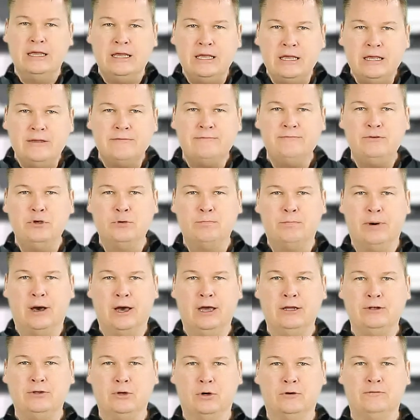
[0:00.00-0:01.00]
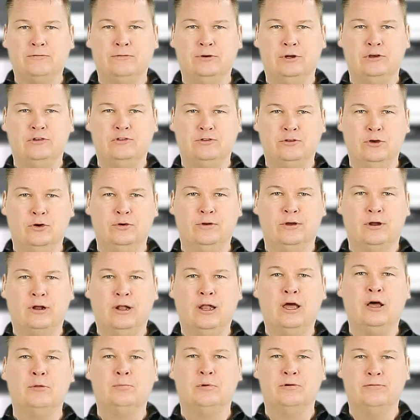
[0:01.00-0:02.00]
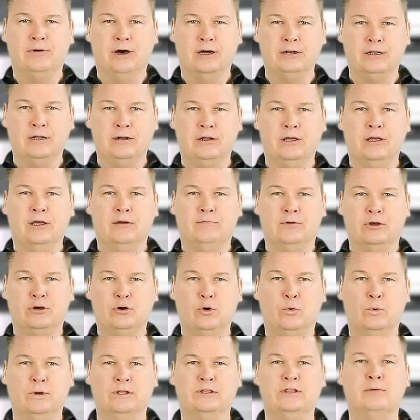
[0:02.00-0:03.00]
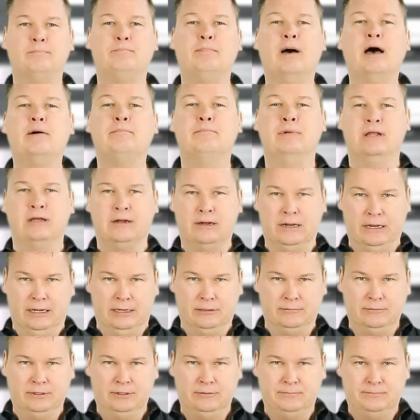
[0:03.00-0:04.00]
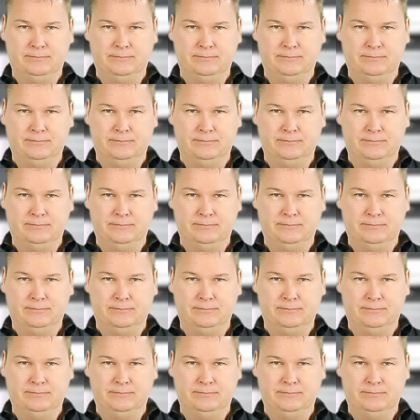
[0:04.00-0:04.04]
If you buy it off an external cloud provider, we call it a public cloud.